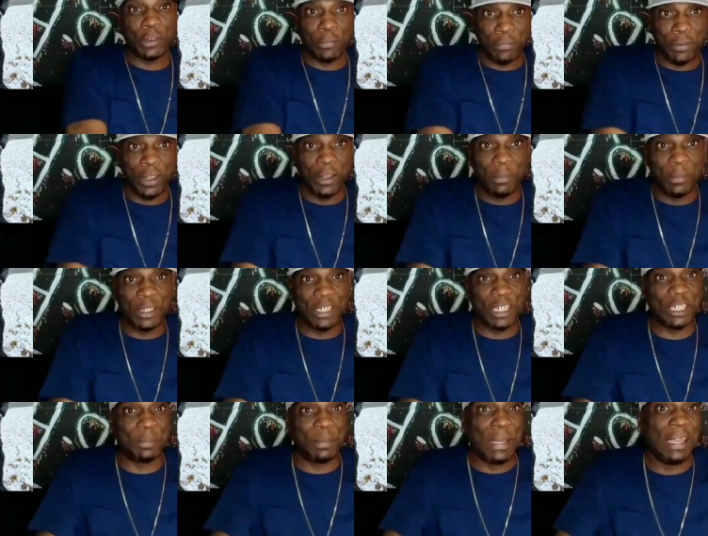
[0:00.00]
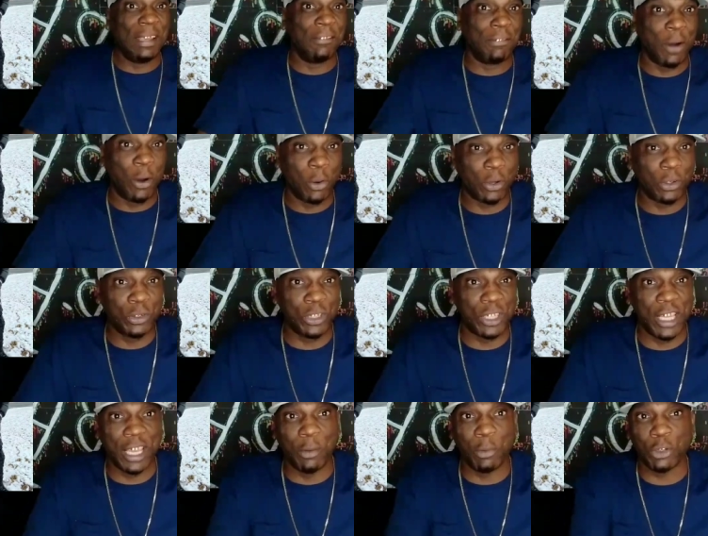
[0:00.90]
You feel me? Just being vocal,
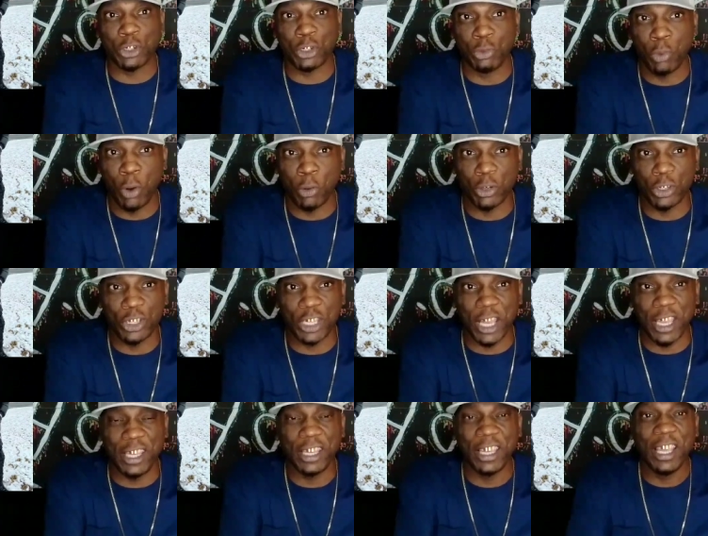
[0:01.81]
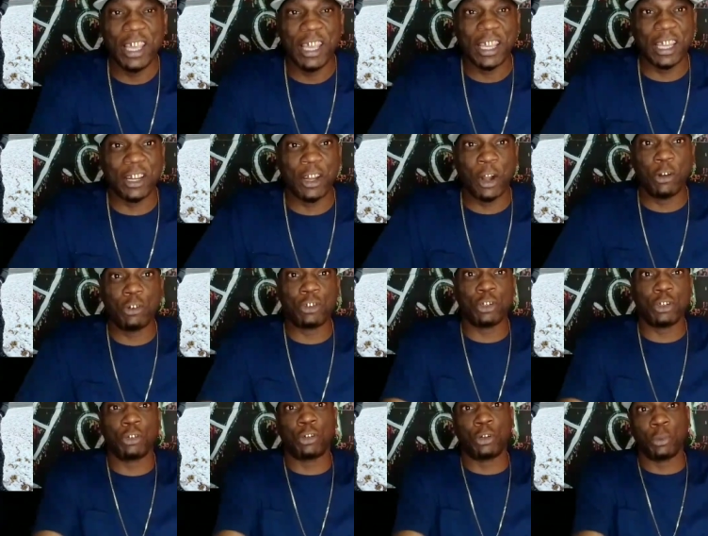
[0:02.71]
saying what you want to say, can
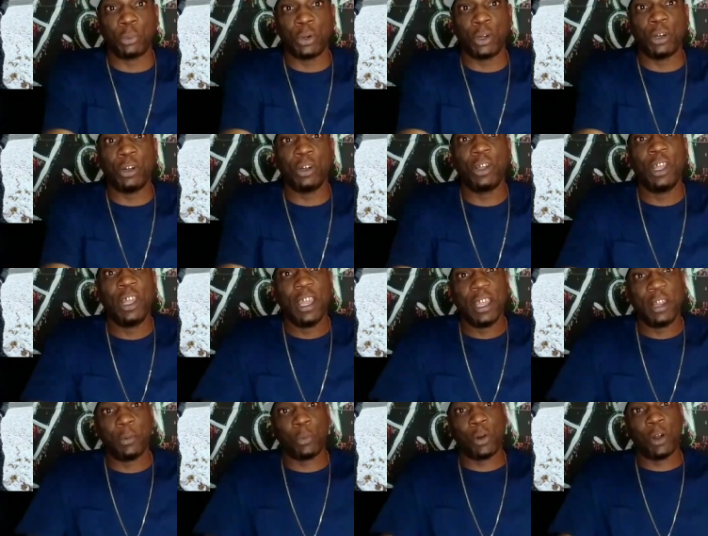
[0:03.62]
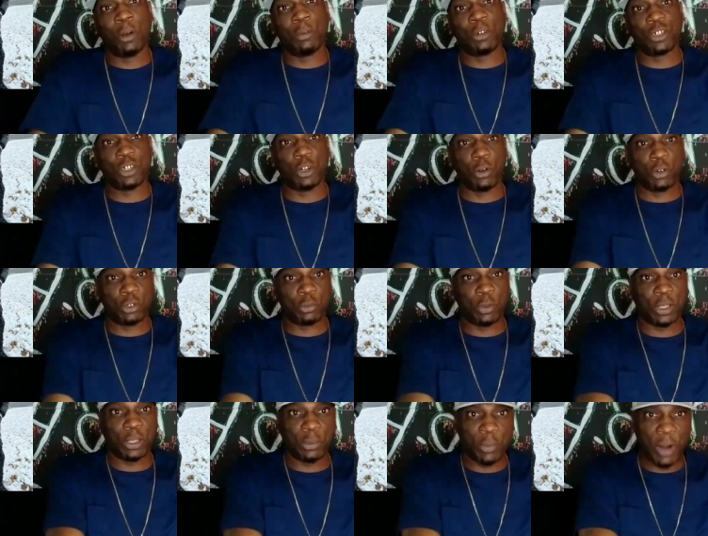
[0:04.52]
hurt your career and rubbing shoulders
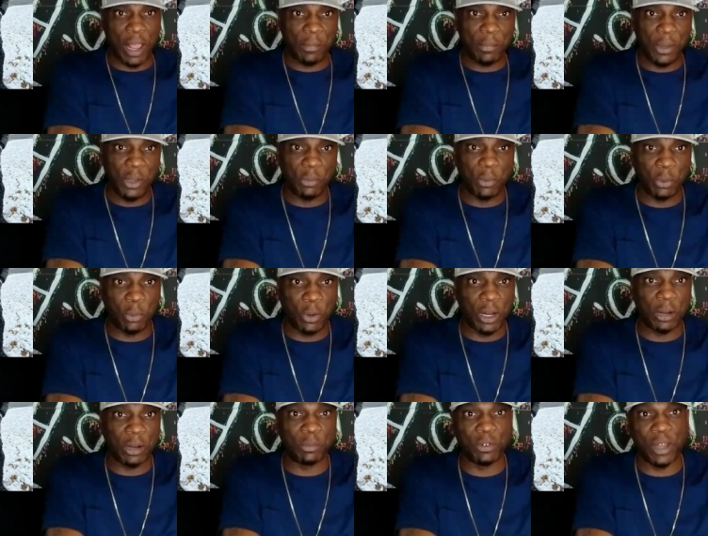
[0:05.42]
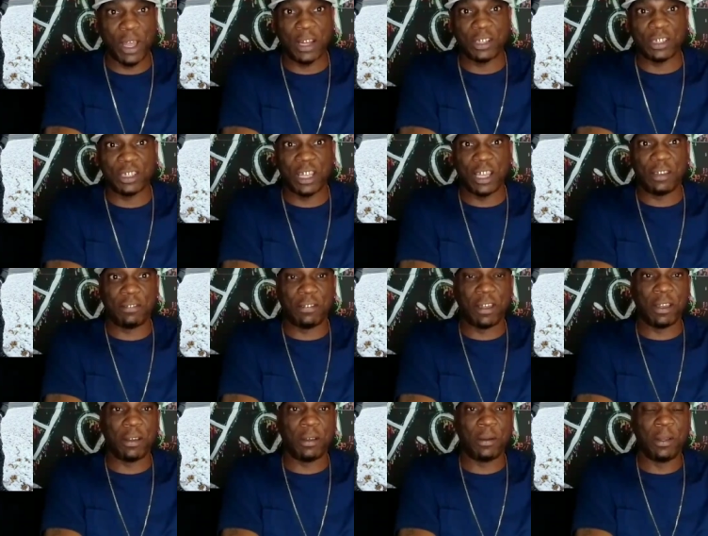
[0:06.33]
with the right people. What I'm trying to say,
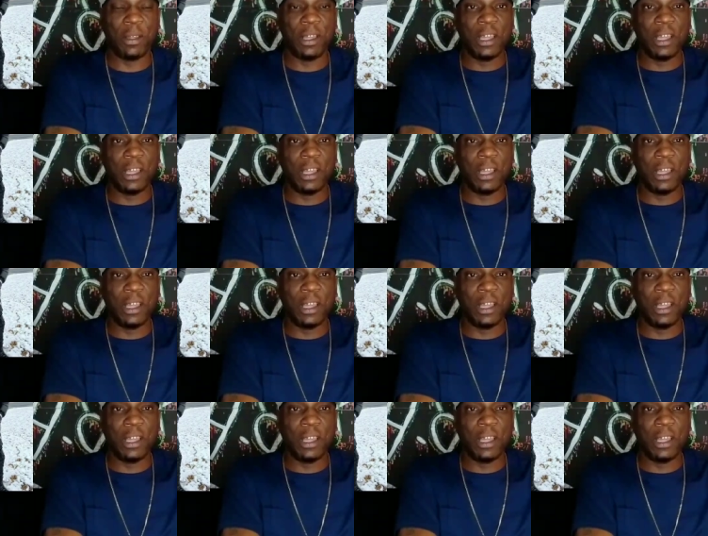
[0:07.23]
fam.